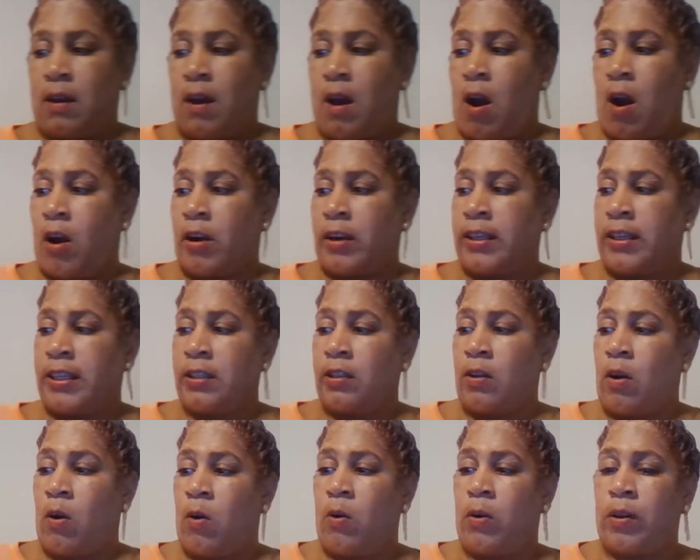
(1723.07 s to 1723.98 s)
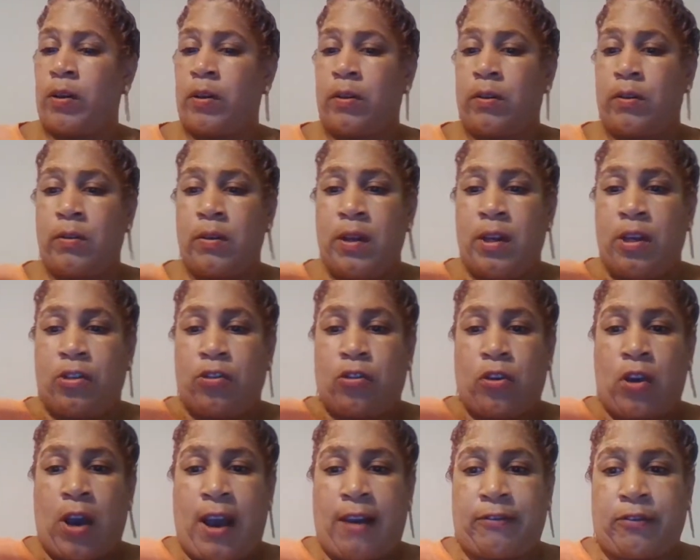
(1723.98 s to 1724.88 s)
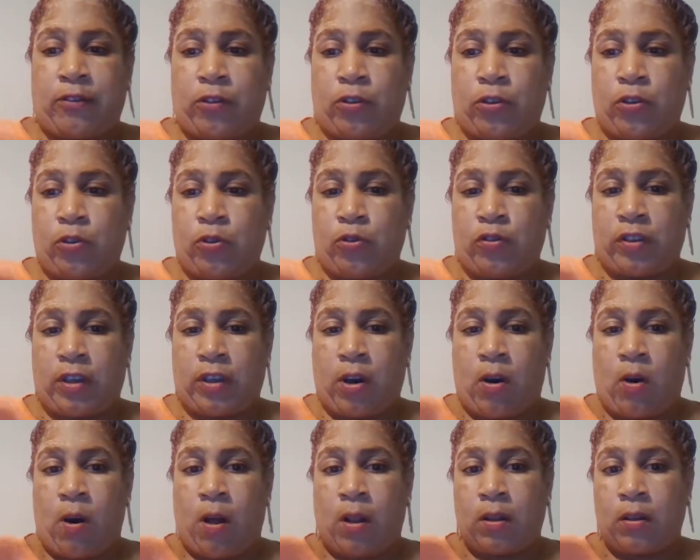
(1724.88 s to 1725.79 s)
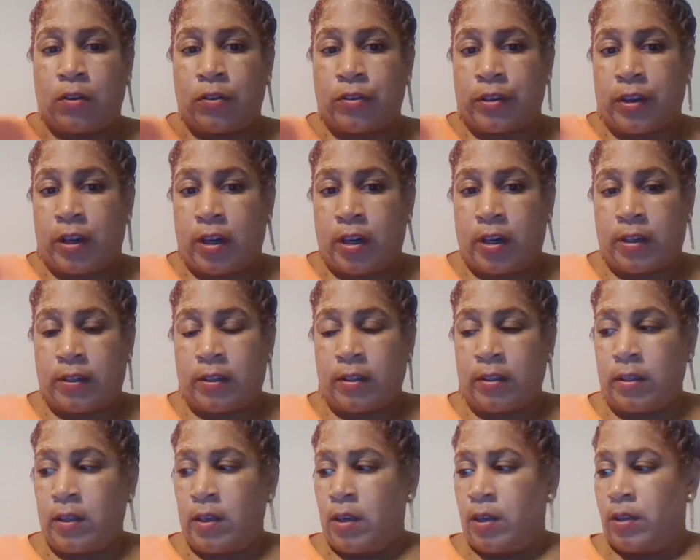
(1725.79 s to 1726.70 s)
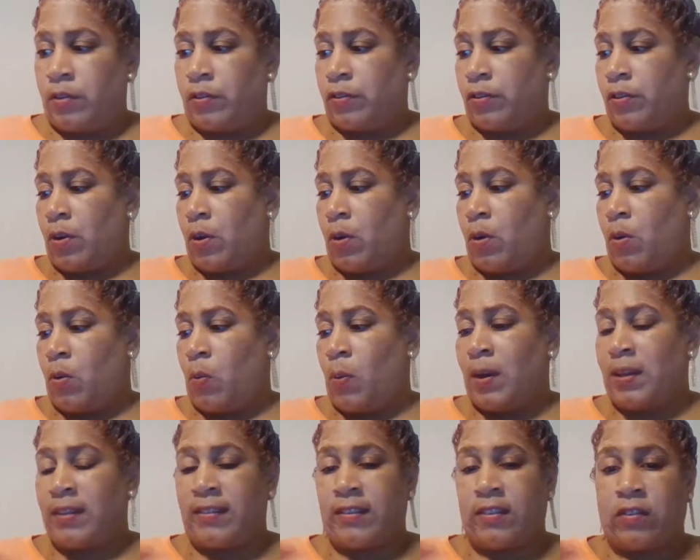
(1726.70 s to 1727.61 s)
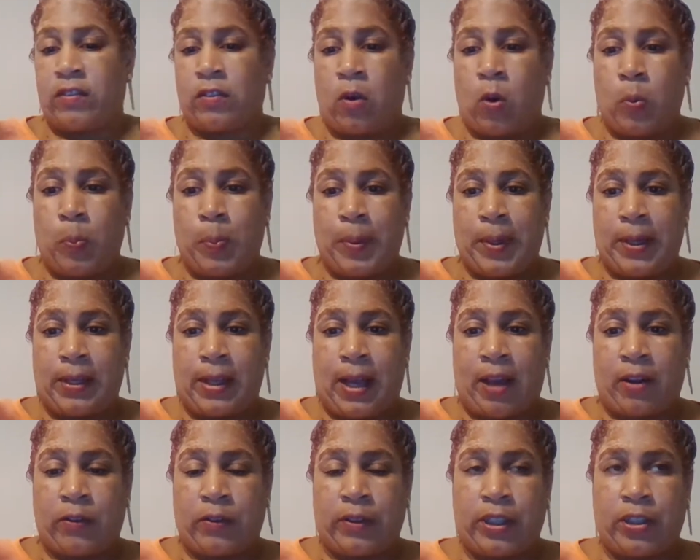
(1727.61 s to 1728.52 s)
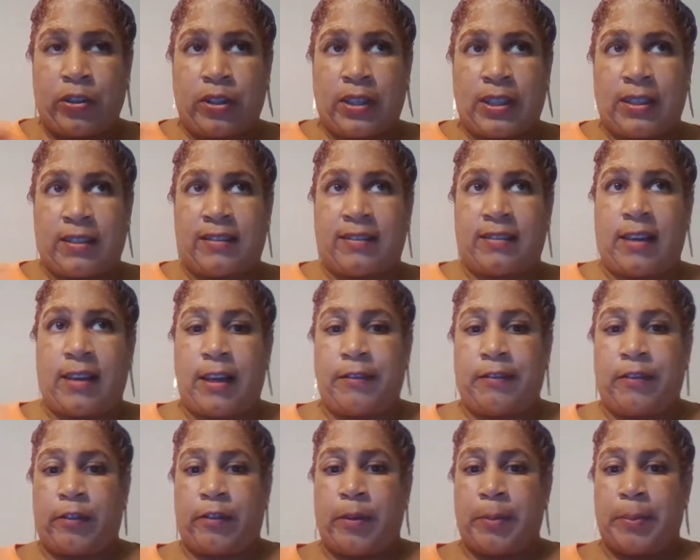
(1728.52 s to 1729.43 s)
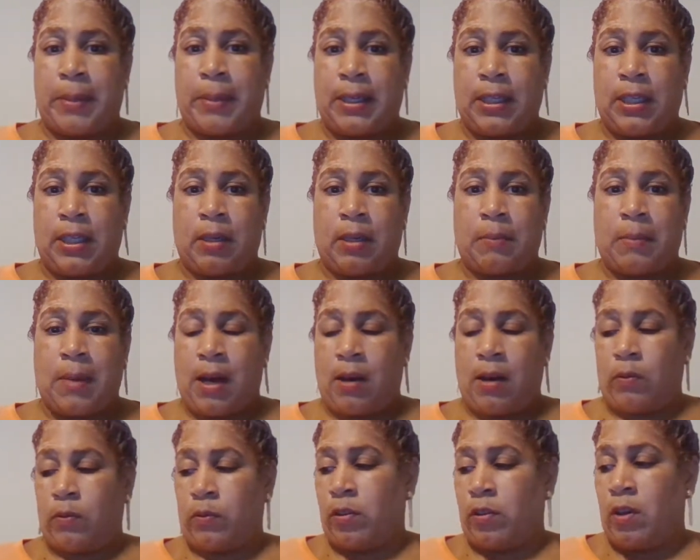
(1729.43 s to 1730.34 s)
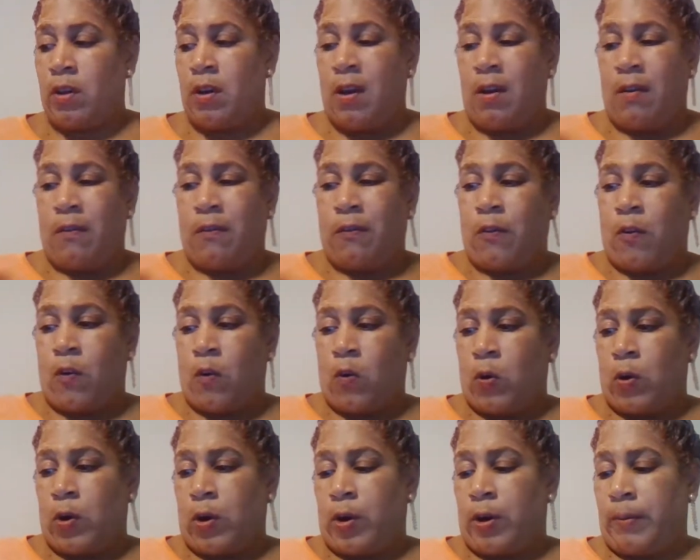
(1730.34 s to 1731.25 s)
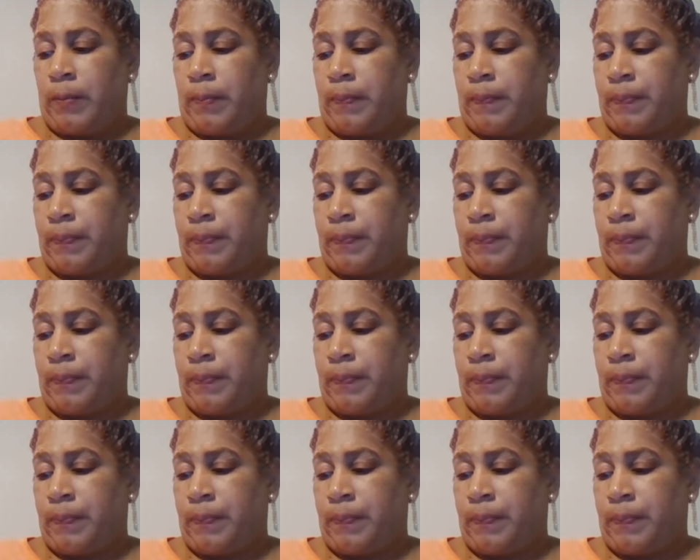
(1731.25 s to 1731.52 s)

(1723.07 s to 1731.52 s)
argan oil, you have to use it all or none. So once it's open, I don't think you can save the remaining amount for